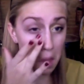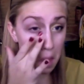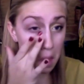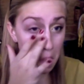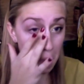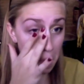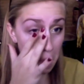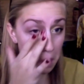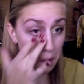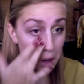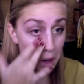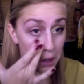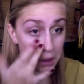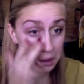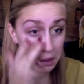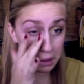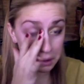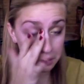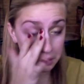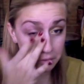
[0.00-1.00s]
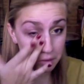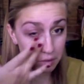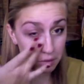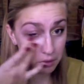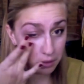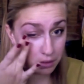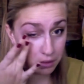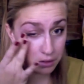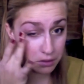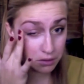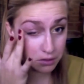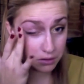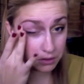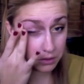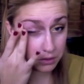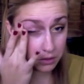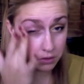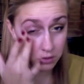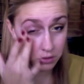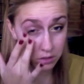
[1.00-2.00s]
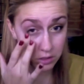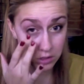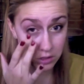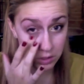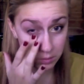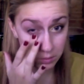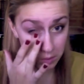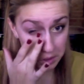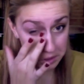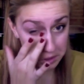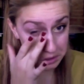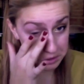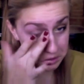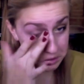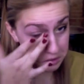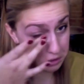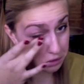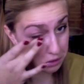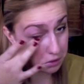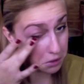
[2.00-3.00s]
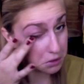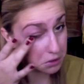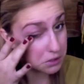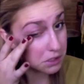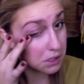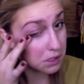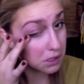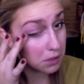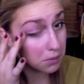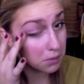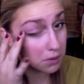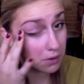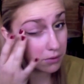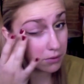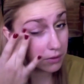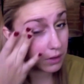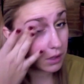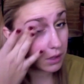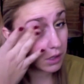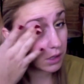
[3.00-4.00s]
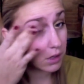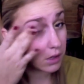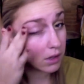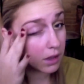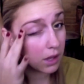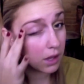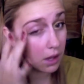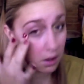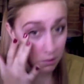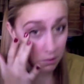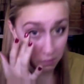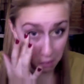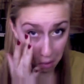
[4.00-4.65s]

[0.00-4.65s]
And I like to do it under too, just so my concealer has a little bit of a longer life.